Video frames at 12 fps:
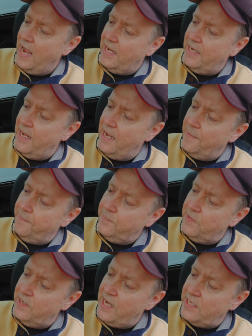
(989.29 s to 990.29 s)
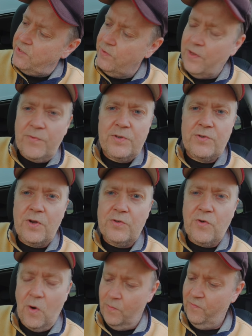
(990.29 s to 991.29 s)
and then um, next to the return
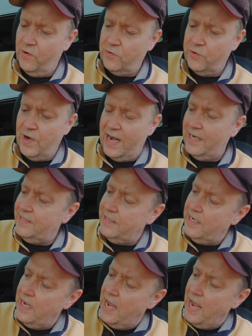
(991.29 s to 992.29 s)
to home functionality.